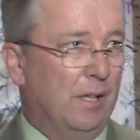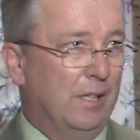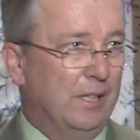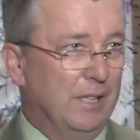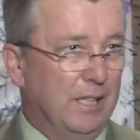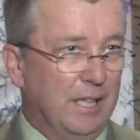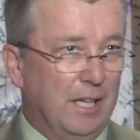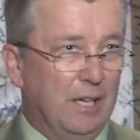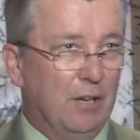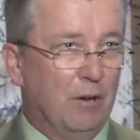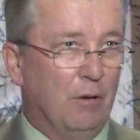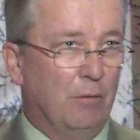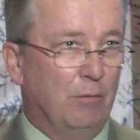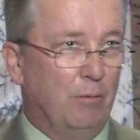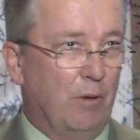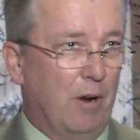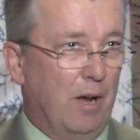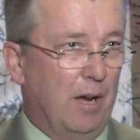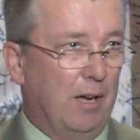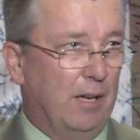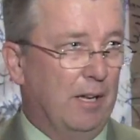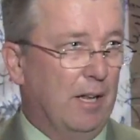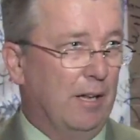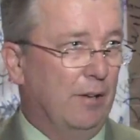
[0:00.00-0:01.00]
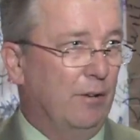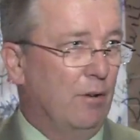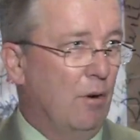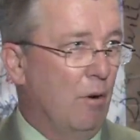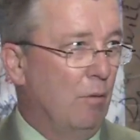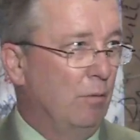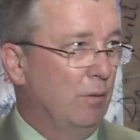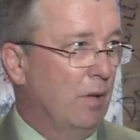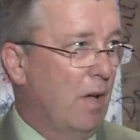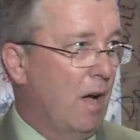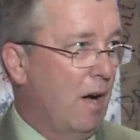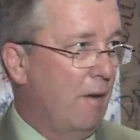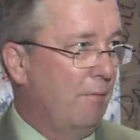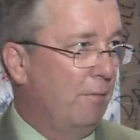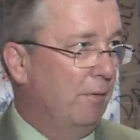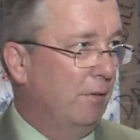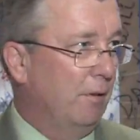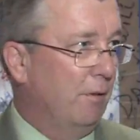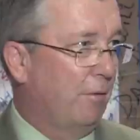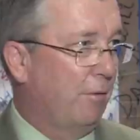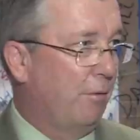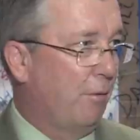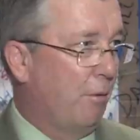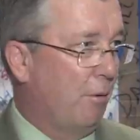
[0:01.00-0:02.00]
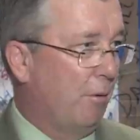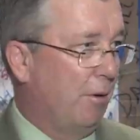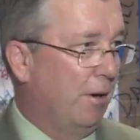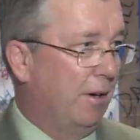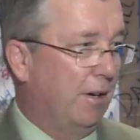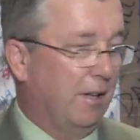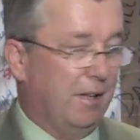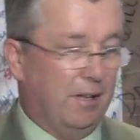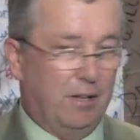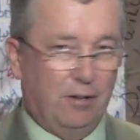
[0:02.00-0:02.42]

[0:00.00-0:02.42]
legal right and no lawful authority